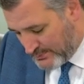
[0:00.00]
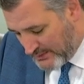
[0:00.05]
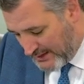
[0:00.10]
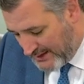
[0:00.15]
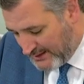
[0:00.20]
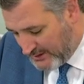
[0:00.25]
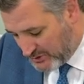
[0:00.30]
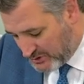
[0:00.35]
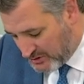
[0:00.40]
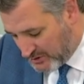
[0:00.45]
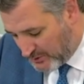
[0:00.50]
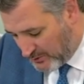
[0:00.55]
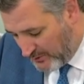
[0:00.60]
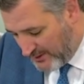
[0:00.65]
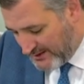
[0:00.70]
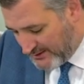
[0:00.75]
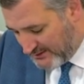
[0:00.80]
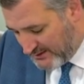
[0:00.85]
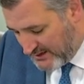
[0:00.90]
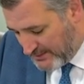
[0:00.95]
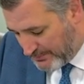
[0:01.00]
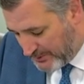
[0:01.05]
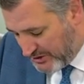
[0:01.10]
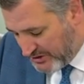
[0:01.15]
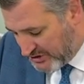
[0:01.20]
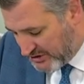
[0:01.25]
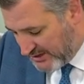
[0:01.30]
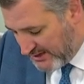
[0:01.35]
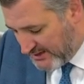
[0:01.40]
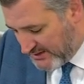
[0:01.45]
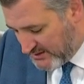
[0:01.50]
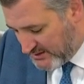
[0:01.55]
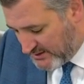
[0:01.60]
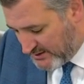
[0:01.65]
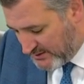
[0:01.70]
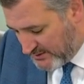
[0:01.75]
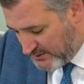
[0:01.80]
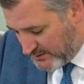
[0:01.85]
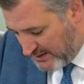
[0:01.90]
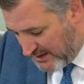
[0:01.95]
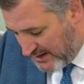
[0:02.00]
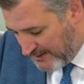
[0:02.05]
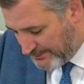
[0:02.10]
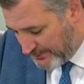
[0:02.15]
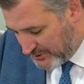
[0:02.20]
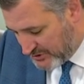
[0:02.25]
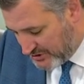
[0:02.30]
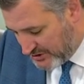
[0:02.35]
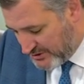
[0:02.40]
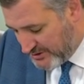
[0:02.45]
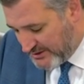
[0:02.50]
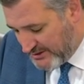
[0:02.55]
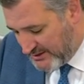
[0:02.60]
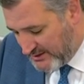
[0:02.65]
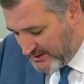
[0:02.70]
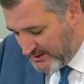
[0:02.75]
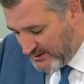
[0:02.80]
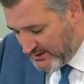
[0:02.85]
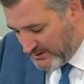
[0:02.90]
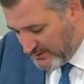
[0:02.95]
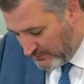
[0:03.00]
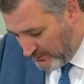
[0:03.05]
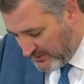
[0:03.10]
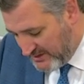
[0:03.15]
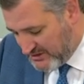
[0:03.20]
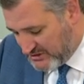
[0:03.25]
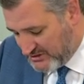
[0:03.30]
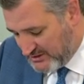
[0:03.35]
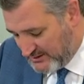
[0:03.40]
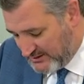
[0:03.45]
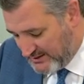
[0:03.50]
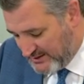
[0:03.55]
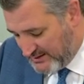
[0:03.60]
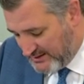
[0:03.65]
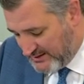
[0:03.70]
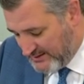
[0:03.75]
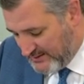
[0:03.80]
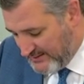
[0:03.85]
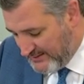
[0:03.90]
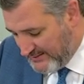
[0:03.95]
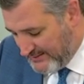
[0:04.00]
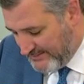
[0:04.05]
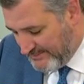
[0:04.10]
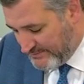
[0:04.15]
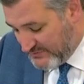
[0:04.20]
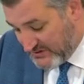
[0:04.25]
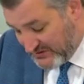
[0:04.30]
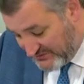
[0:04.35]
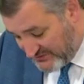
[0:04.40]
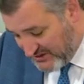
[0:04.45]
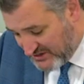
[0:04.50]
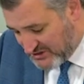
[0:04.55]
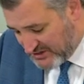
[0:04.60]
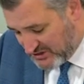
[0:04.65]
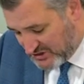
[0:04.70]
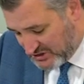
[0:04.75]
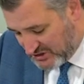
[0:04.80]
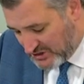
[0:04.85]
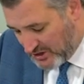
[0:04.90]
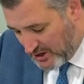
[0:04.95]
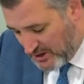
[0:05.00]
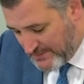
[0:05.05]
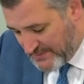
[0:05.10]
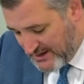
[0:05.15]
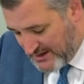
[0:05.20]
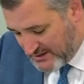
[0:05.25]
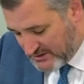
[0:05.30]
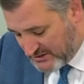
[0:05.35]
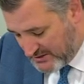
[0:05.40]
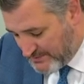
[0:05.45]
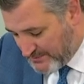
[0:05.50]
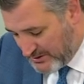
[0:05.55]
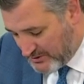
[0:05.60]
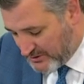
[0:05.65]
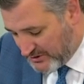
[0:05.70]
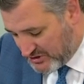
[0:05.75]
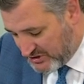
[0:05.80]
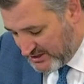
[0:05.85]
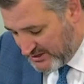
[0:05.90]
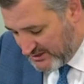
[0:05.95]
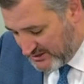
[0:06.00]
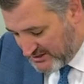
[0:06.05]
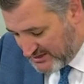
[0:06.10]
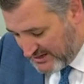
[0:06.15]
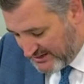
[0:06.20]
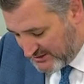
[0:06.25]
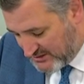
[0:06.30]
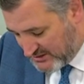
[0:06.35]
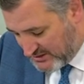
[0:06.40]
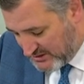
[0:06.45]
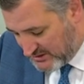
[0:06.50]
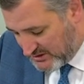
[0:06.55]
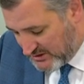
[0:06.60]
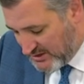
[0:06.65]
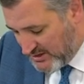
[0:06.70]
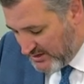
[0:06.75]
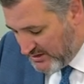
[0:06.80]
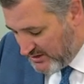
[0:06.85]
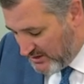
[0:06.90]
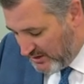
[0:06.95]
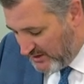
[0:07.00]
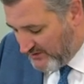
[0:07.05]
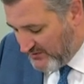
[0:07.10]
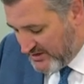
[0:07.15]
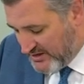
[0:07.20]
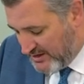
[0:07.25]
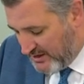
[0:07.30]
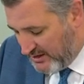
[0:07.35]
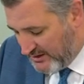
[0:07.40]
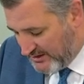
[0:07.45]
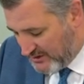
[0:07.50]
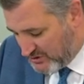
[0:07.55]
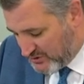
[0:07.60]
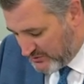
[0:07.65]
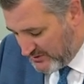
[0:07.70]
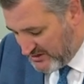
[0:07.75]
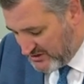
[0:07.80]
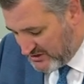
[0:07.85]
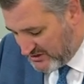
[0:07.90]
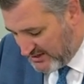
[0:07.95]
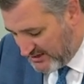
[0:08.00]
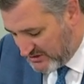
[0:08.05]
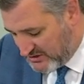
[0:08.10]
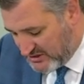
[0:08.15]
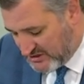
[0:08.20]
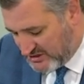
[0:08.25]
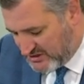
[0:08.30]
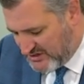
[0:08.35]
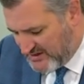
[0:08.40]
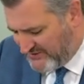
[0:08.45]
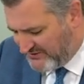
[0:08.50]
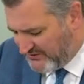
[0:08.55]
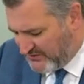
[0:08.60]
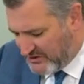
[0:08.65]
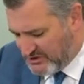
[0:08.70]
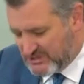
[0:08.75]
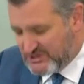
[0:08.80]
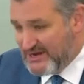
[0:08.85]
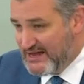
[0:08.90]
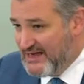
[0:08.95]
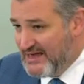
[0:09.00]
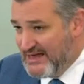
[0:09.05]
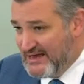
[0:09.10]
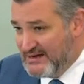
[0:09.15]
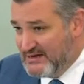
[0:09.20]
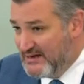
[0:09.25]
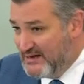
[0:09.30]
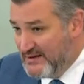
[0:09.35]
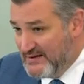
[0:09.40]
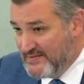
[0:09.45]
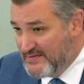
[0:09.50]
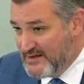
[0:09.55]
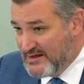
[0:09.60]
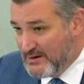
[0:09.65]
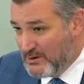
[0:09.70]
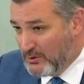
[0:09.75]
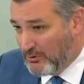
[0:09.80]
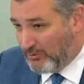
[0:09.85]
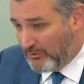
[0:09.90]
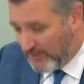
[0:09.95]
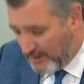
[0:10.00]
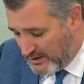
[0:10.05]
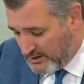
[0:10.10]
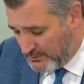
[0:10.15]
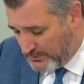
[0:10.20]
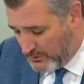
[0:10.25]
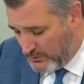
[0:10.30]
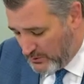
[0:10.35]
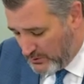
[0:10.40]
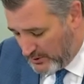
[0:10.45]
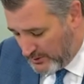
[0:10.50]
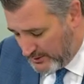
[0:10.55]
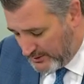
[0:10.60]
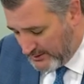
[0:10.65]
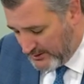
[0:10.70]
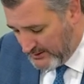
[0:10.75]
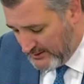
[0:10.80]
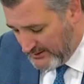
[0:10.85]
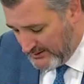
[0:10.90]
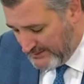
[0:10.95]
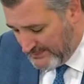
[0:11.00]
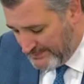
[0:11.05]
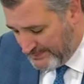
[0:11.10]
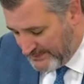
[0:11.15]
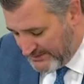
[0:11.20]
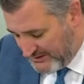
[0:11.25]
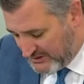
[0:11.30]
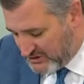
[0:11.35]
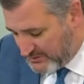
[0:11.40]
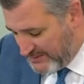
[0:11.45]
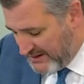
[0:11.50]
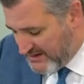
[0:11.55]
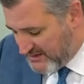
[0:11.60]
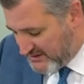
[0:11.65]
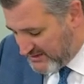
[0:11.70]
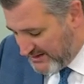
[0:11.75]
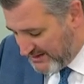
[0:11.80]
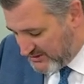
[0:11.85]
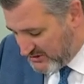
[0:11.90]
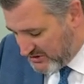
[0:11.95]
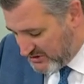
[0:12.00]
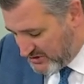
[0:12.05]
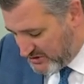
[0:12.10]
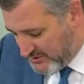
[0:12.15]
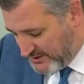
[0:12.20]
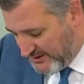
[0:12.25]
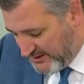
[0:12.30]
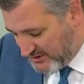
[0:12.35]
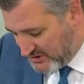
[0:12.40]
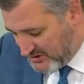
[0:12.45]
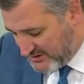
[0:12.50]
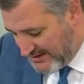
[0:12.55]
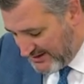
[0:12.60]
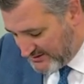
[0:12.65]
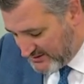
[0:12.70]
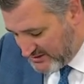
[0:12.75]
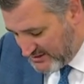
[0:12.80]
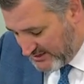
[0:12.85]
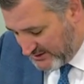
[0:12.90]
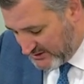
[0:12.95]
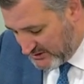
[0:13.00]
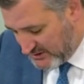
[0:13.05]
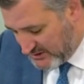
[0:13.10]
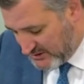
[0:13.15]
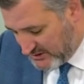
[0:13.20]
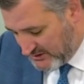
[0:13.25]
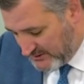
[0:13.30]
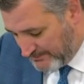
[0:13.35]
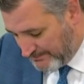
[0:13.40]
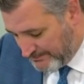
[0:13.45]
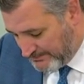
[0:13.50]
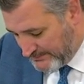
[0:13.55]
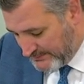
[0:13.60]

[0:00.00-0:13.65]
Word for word: I also greatly appreciated the, the opportunity recently to visit Starbase in Boca Chica, Texas over the August recess to see firsthand the incredible work that SpaceX is doing in South Texas.